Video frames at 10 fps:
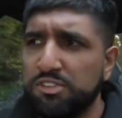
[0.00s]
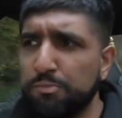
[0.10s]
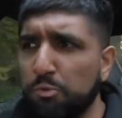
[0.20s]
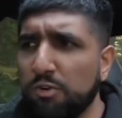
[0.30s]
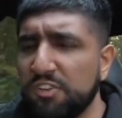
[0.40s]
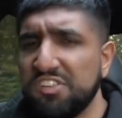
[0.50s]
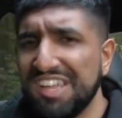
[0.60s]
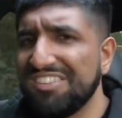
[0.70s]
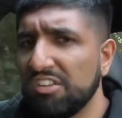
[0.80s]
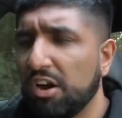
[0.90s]
is a more of a
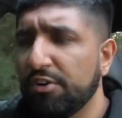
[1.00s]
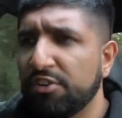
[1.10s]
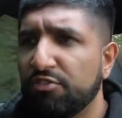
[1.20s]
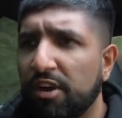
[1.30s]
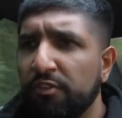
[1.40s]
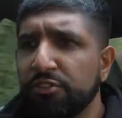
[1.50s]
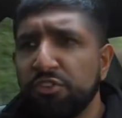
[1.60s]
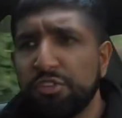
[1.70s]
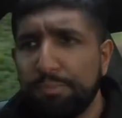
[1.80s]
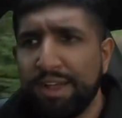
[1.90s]
TTRS rival
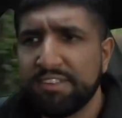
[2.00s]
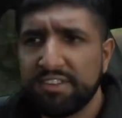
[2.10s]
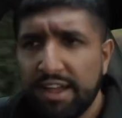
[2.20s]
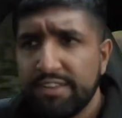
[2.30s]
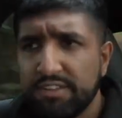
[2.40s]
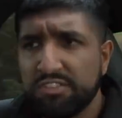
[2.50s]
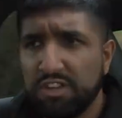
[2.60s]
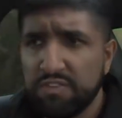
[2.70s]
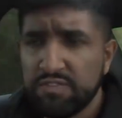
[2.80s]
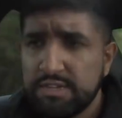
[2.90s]
due to practicality and stuff,